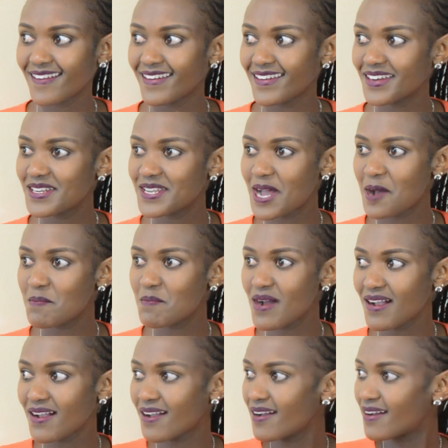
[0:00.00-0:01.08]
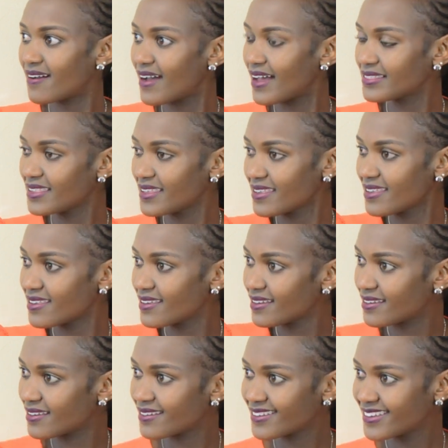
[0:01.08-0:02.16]
nedamaka.
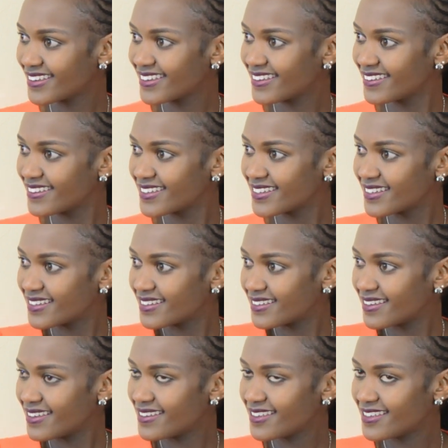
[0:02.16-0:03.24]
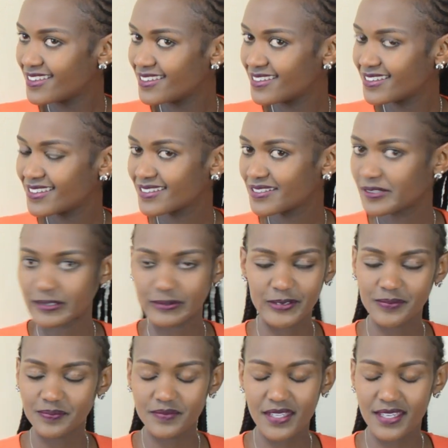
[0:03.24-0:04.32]
Apike. Hey.
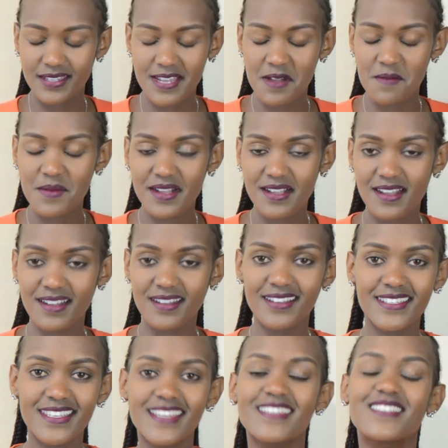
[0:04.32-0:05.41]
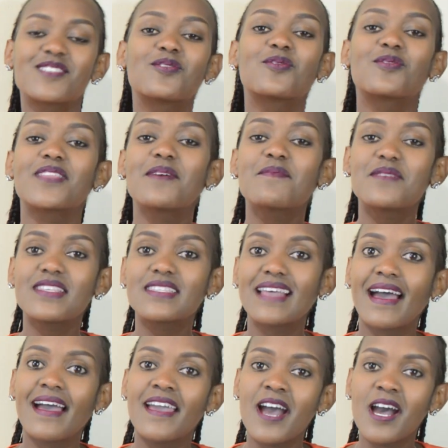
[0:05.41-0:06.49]
Damaka. Yes, so that means
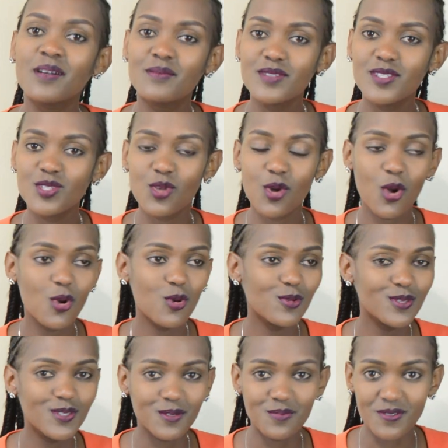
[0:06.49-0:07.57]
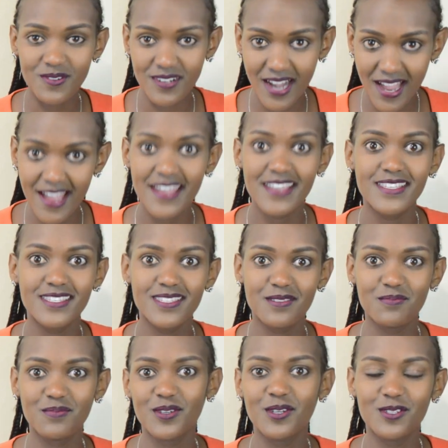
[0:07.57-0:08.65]
I am so
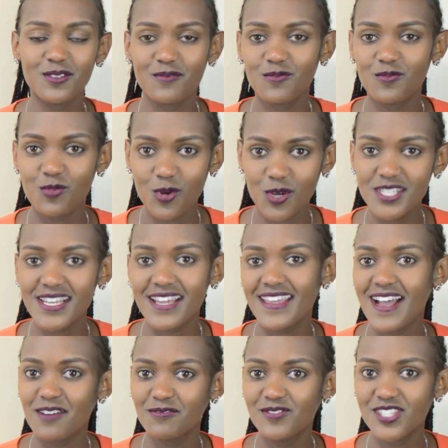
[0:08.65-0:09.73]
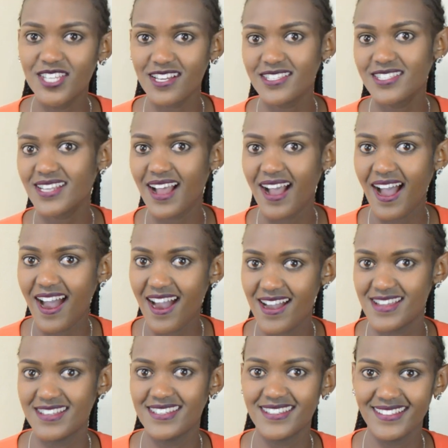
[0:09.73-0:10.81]
surprised because of what I have just
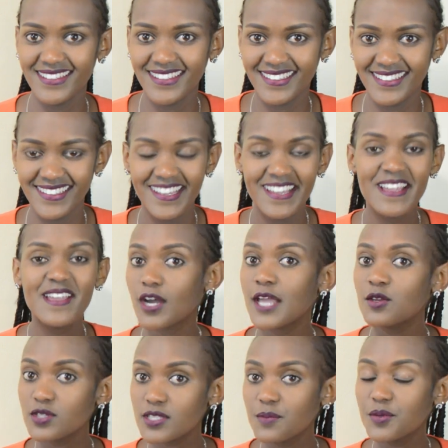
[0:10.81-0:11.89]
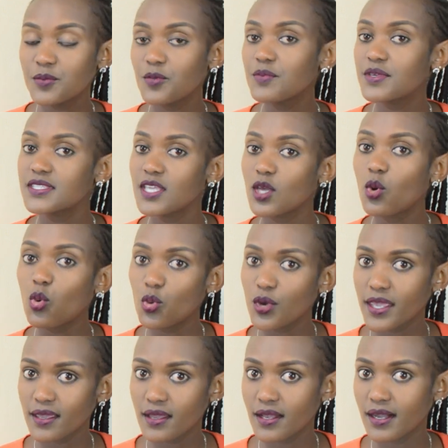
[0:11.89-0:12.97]
heard. I know some people may say
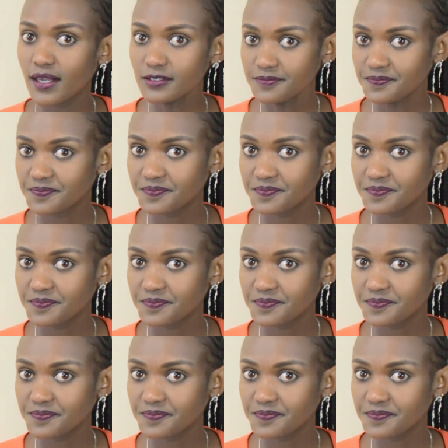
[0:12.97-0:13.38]
kogega,